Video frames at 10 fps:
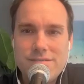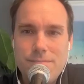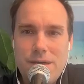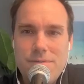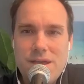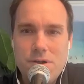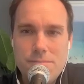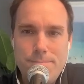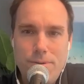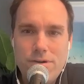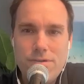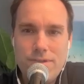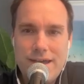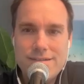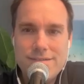and maybe I want to be part of
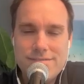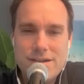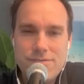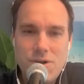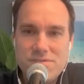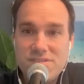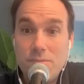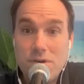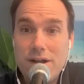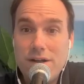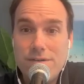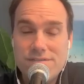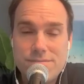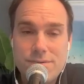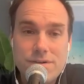that instead of going somewhere
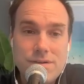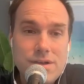else where